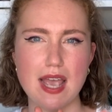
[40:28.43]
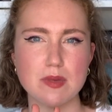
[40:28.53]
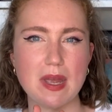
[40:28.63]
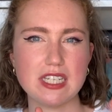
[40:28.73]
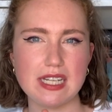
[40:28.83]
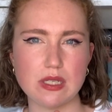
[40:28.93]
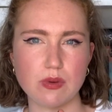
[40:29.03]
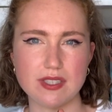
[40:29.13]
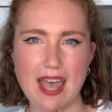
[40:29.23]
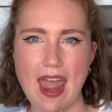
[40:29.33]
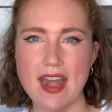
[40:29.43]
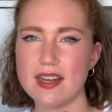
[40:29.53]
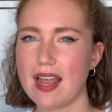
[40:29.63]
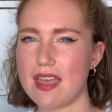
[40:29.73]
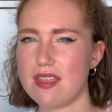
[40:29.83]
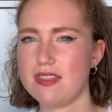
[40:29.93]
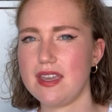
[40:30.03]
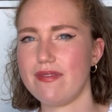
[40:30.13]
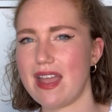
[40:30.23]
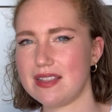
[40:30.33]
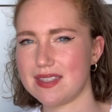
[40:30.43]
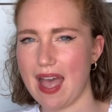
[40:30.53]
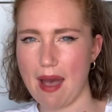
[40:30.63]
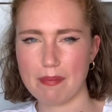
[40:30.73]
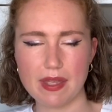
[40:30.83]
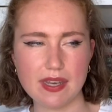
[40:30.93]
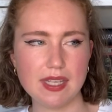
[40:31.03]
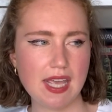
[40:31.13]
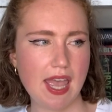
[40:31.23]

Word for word: especially towards the end, like the events that happen.